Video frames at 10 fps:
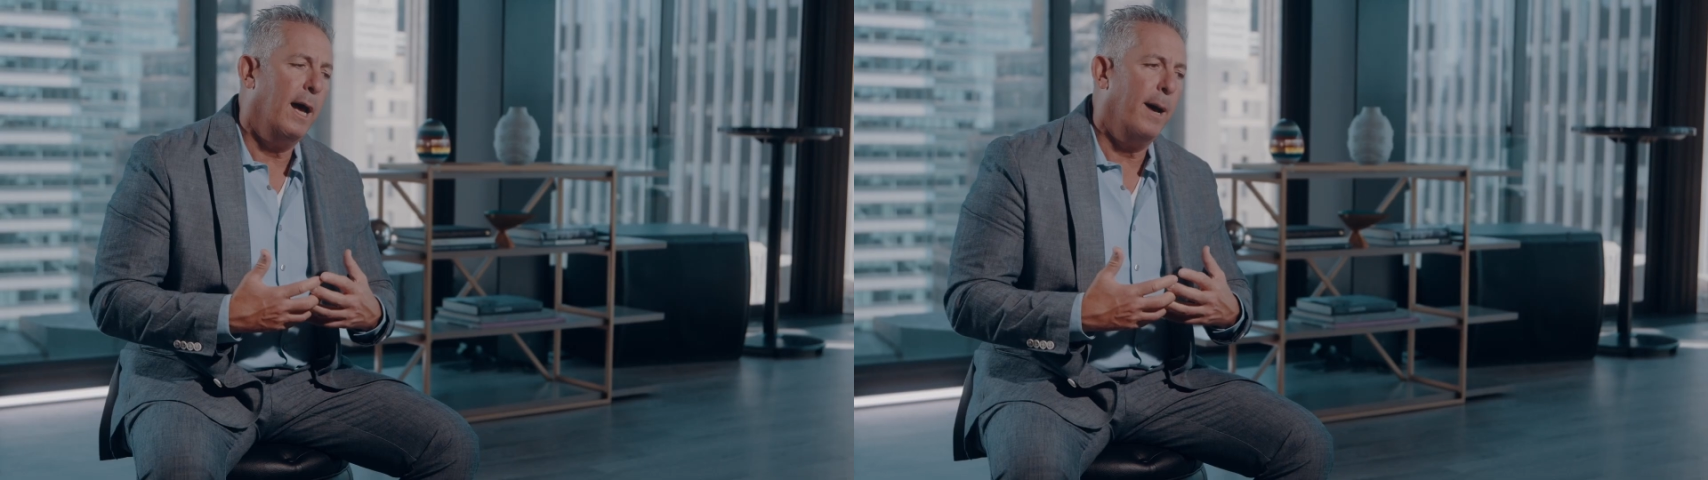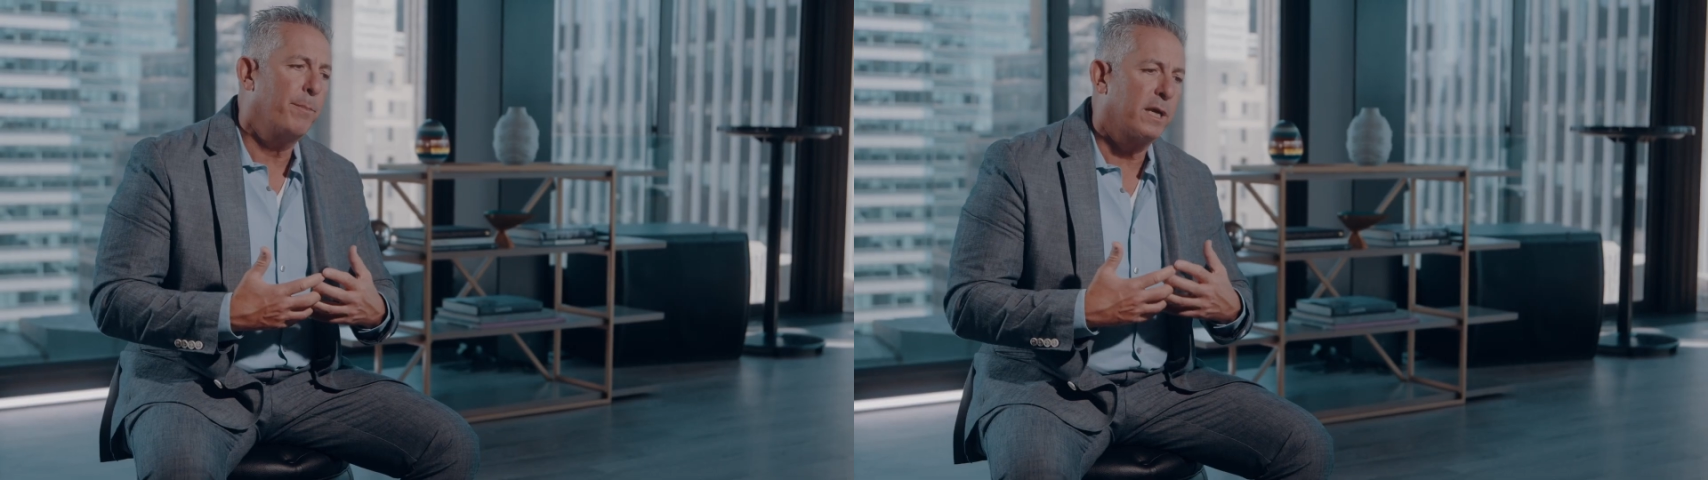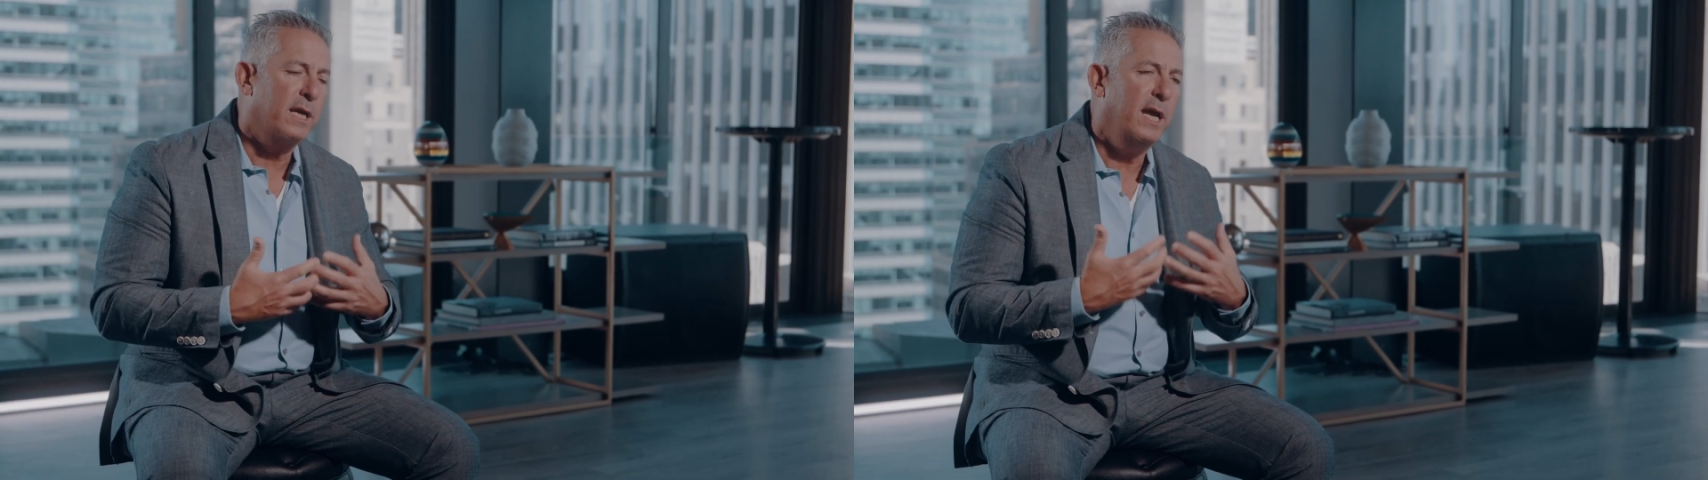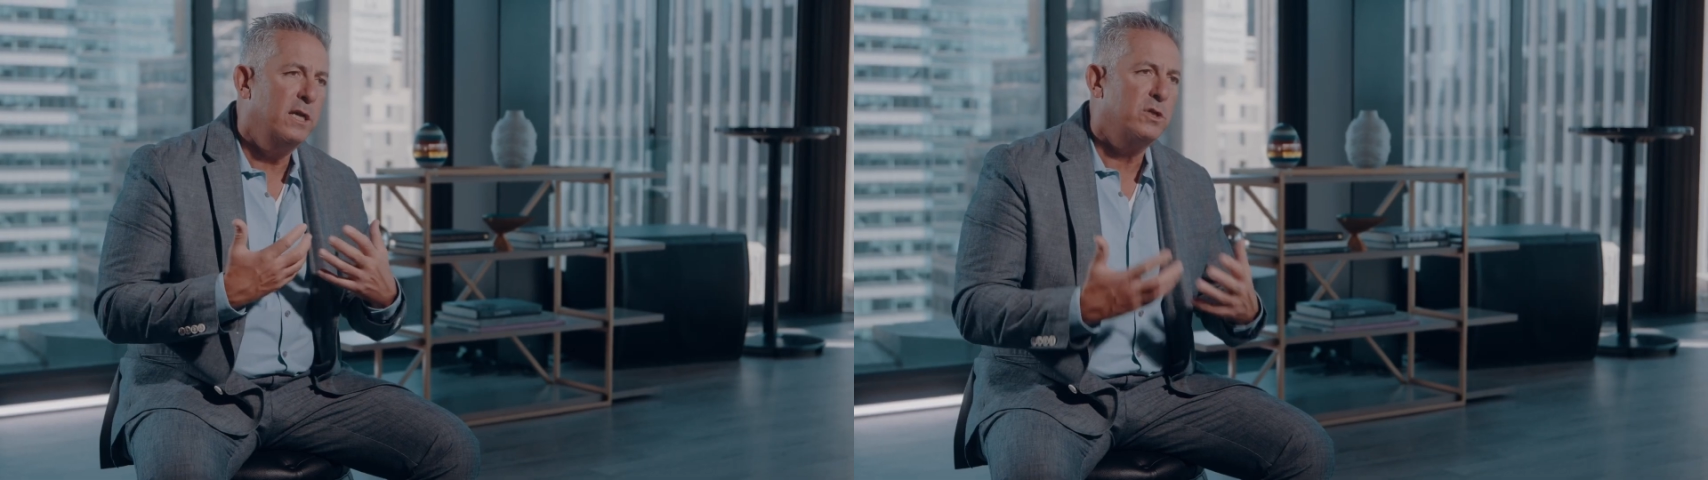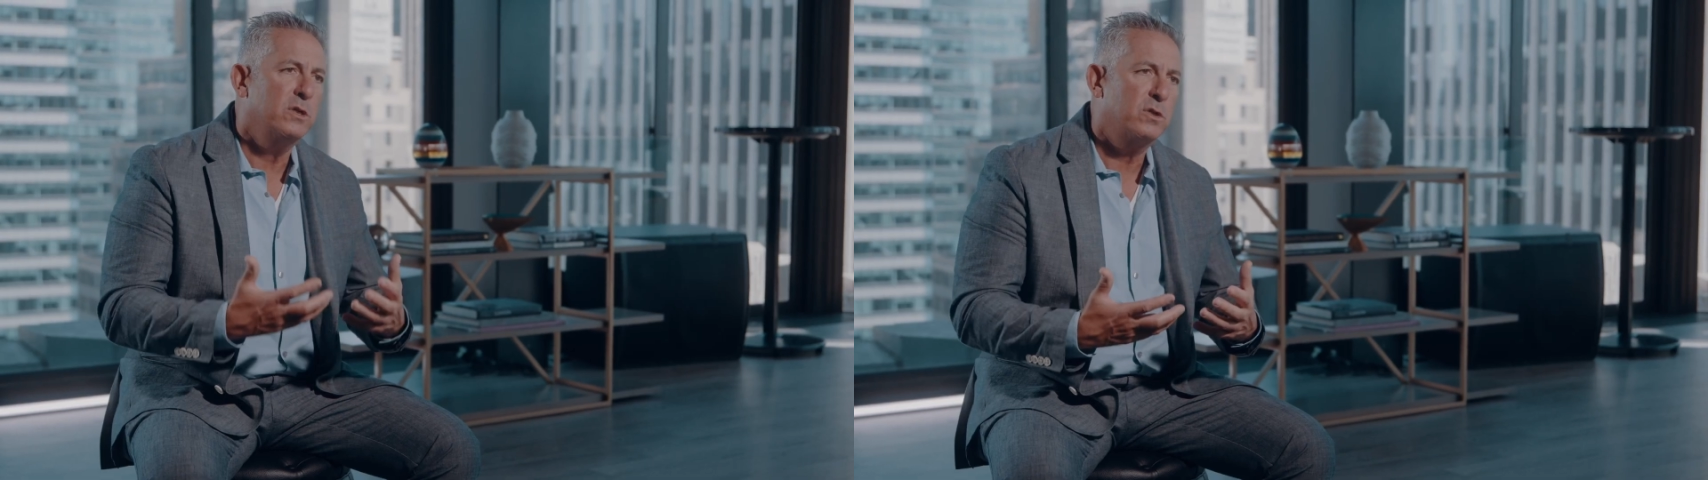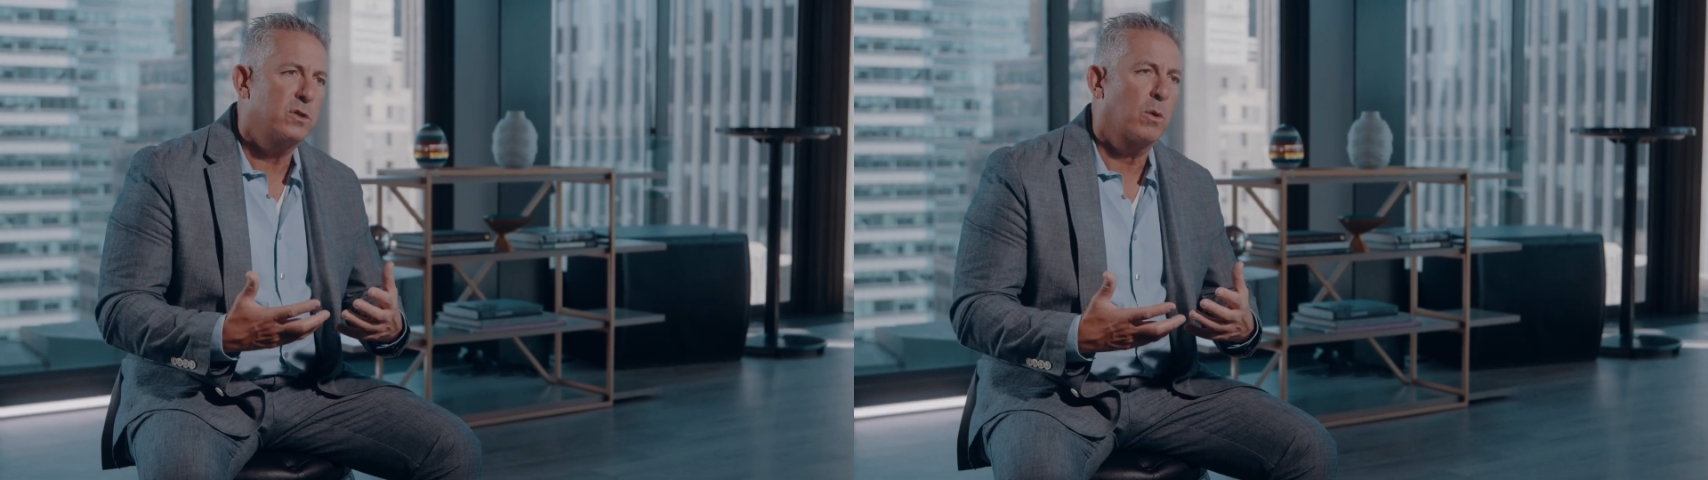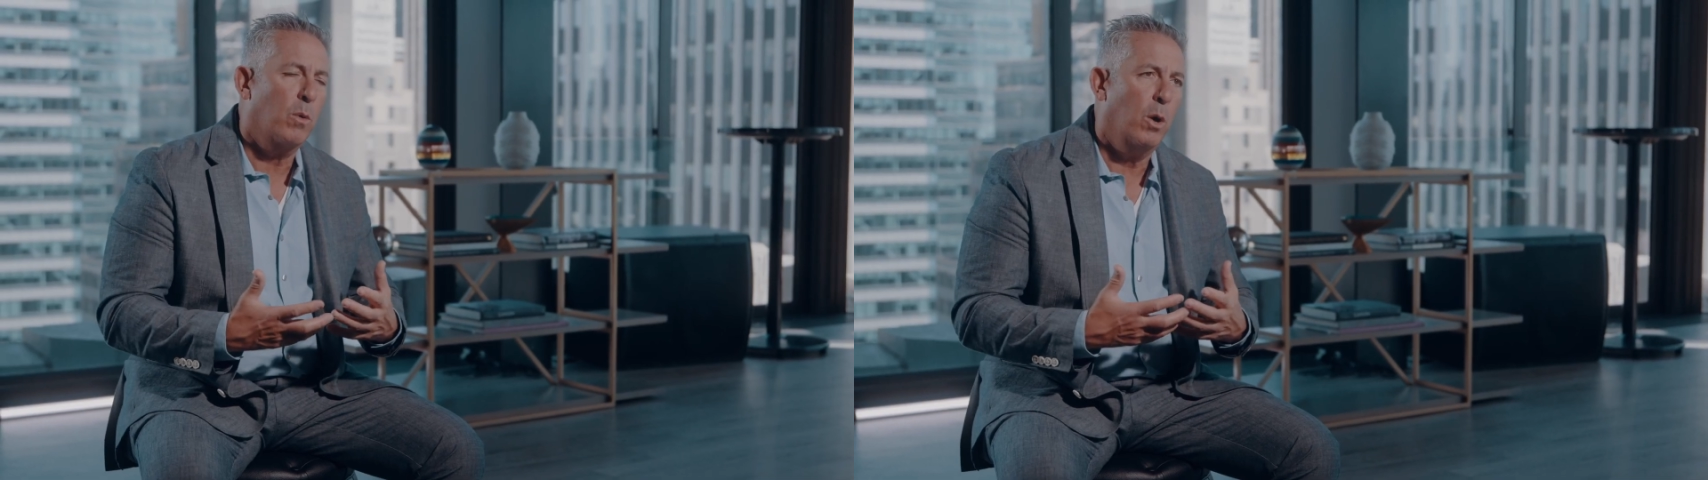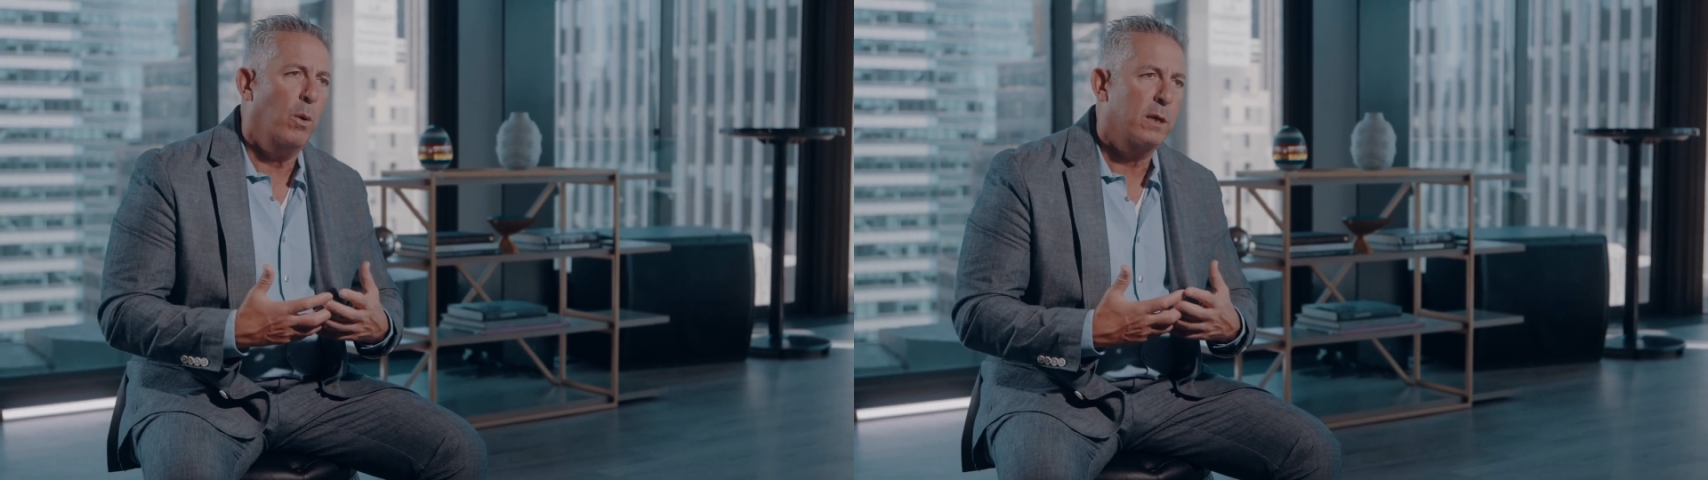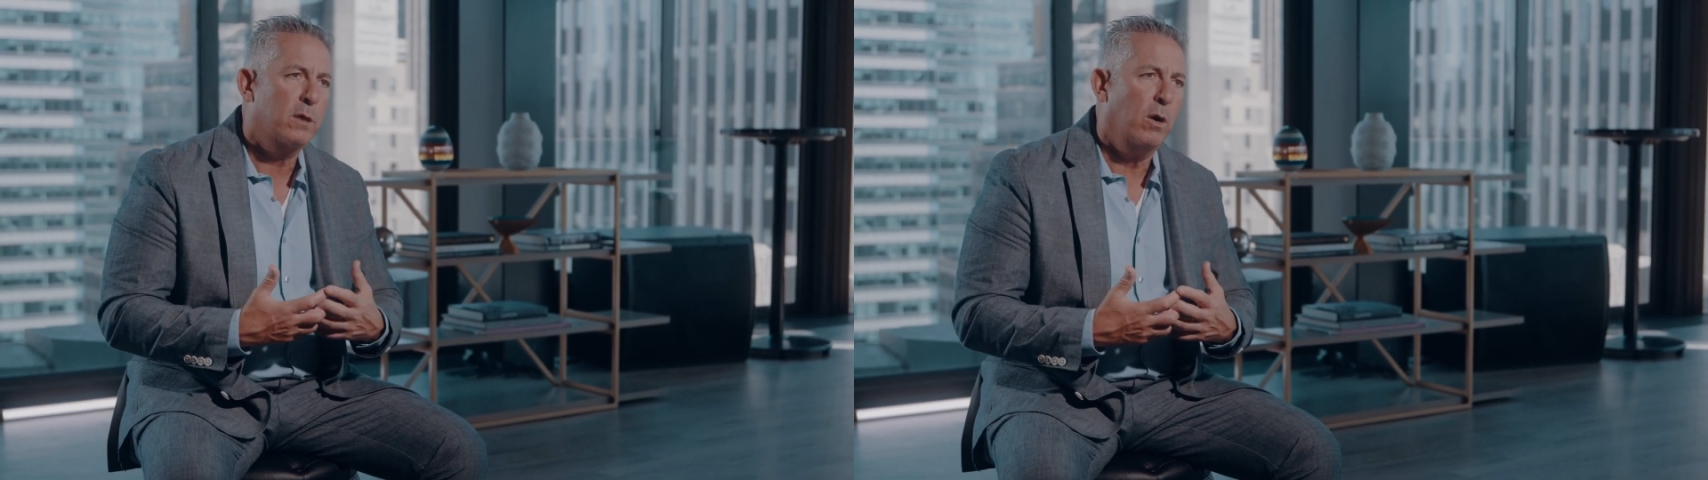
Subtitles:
applications to grow on